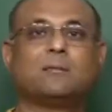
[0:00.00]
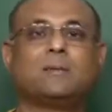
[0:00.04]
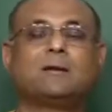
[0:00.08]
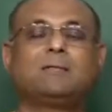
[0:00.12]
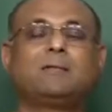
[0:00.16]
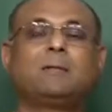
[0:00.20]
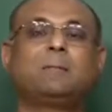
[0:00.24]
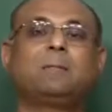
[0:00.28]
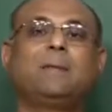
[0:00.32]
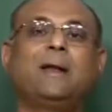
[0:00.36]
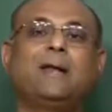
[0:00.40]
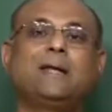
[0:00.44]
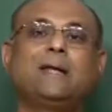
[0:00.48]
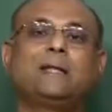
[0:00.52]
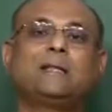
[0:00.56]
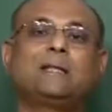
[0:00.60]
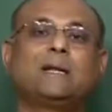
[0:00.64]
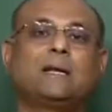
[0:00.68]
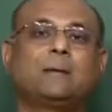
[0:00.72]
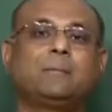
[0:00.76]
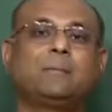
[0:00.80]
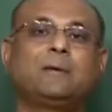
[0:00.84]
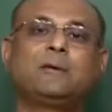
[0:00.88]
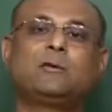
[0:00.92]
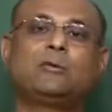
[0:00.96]
but we are breaking
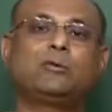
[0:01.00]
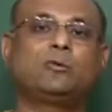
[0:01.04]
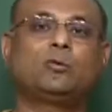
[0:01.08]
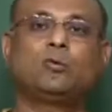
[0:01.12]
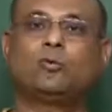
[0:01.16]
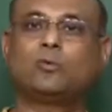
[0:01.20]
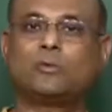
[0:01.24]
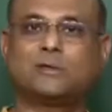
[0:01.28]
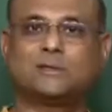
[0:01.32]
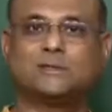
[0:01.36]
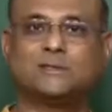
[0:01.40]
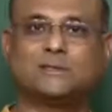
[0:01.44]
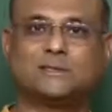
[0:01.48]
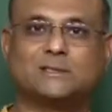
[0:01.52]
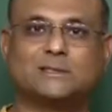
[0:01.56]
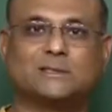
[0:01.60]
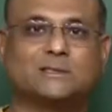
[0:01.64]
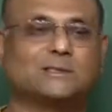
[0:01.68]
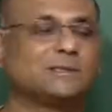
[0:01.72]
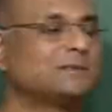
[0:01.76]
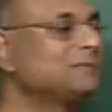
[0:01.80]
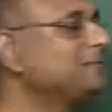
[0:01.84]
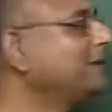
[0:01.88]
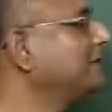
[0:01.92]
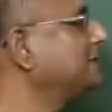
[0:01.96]
that up into two
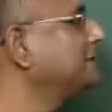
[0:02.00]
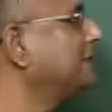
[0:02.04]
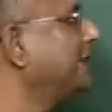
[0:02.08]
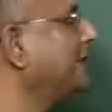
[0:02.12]
questions. We are